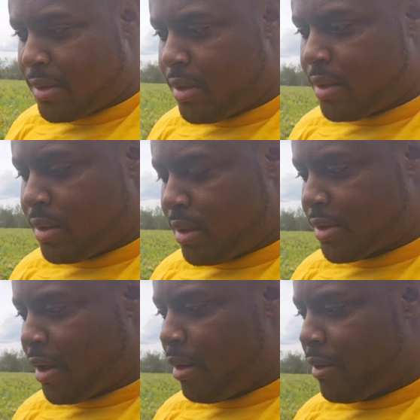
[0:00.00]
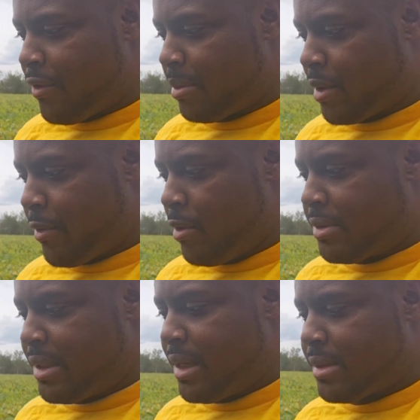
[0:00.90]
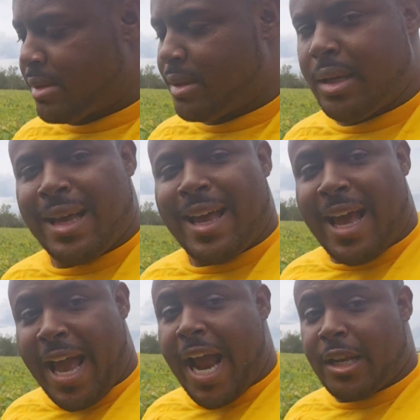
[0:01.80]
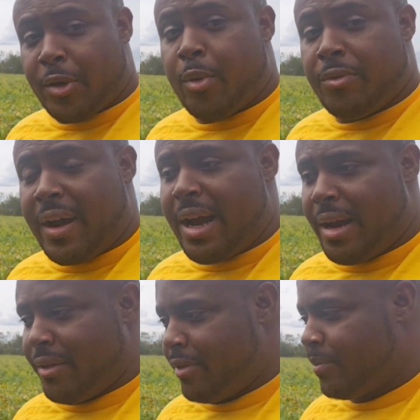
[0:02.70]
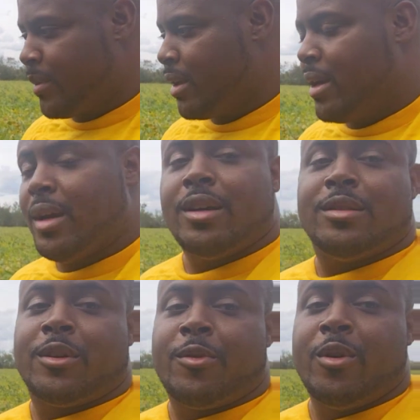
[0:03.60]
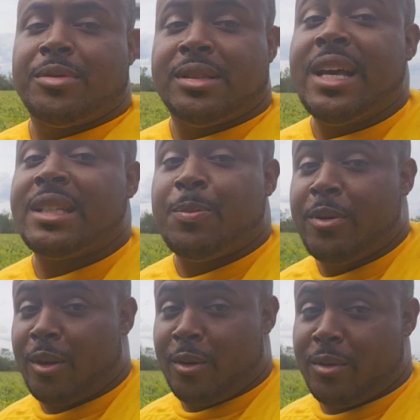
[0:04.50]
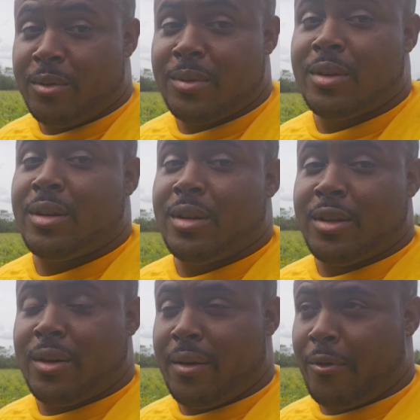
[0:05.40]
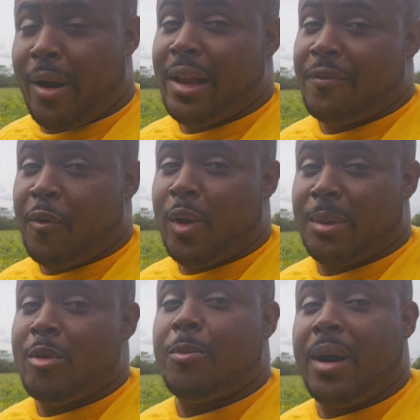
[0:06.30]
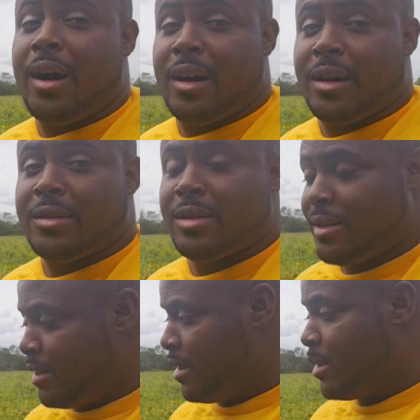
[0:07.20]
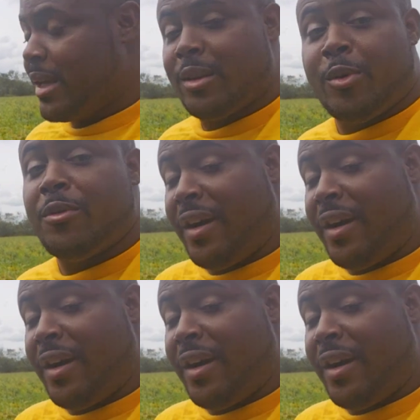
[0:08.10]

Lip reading: I took a stalk from the group 6 and the group 5, the group 6 put on right at 40 more pods than the group